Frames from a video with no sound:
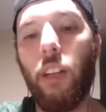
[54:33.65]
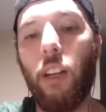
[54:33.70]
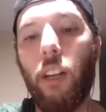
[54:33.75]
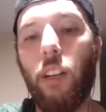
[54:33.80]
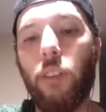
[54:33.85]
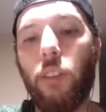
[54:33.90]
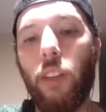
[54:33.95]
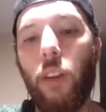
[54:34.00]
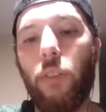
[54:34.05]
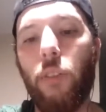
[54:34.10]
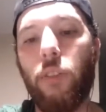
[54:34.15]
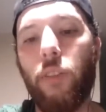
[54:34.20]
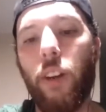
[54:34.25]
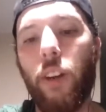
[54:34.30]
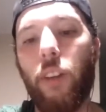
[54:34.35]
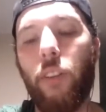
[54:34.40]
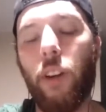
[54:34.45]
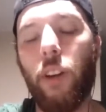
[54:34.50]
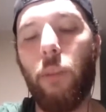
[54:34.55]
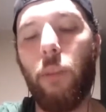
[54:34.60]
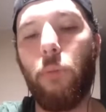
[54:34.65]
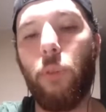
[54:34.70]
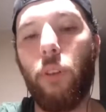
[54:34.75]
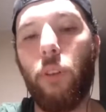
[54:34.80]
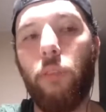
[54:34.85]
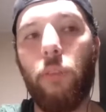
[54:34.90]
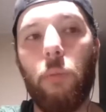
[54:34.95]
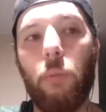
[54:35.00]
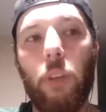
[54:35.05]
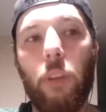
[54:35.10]
So that was very, very
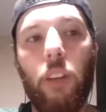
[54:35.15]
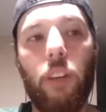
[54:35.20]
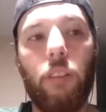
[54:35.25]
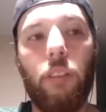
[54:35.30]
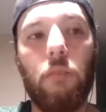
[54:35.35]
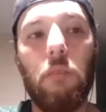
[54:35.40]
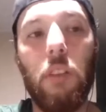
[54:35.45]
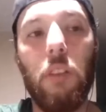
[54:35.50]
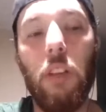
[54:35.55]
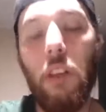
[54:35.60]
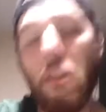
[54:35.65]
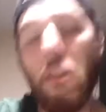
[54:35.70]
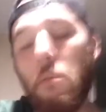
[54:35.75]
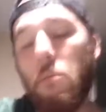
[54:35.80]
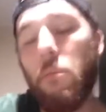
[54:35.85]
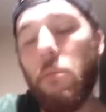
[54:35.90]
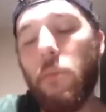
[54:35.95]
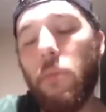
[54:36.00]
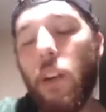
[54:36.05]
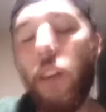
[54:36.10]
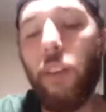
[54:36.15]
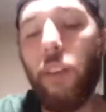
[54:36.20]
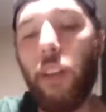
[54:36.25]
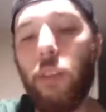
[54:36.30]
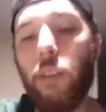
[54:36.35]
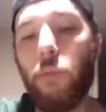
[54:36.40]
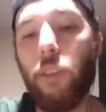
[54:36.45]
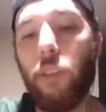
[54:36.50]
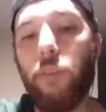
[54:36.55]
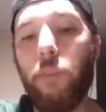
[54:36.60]
important for me, and I think
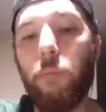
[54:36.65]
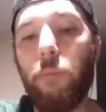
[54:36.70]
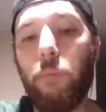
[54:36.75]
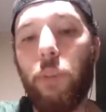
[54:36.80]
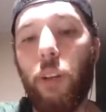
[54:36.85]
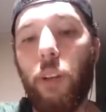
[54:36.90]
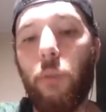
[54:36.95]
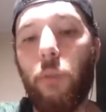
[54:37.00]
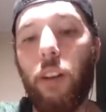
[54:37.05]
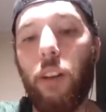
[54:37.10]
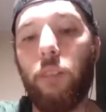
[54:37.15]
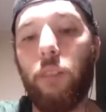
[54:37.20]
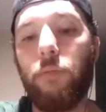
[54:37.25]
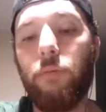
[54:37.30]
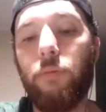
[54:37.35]
it's worked pretty well.